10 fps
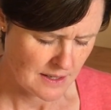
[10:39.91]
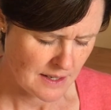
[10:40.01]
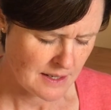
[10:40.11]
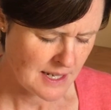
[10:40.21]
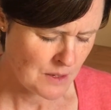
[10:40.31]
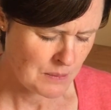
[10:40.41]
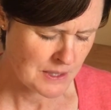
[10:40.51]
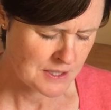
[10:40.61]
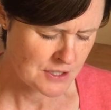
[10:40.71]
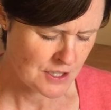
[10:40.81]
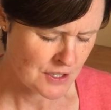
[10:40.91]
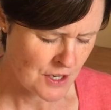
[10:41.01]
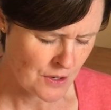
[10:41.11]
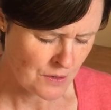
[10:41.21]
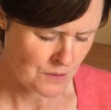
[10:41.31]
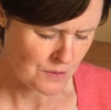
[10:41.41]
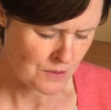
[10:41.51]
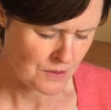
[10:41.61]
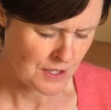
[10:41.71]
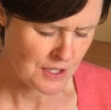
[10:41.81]
And help us to know
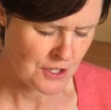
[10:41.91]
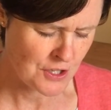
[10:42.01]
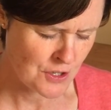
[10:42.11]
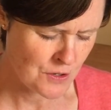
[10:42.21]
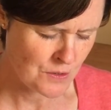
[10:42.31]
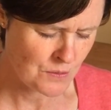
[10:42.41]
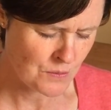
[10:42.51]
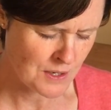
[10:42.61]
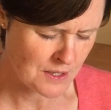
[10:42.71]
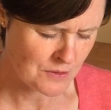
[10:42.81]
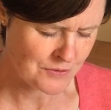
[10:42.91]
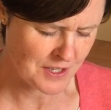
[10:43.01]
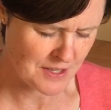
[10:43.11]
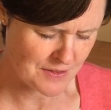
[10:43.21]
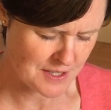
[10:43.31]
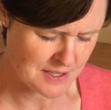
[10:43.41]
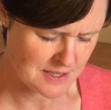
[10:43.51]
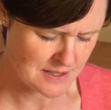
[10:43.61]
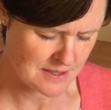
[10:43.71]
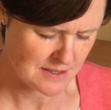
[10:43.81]
that you will forgive
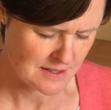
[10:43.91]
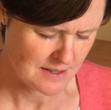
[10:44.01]
us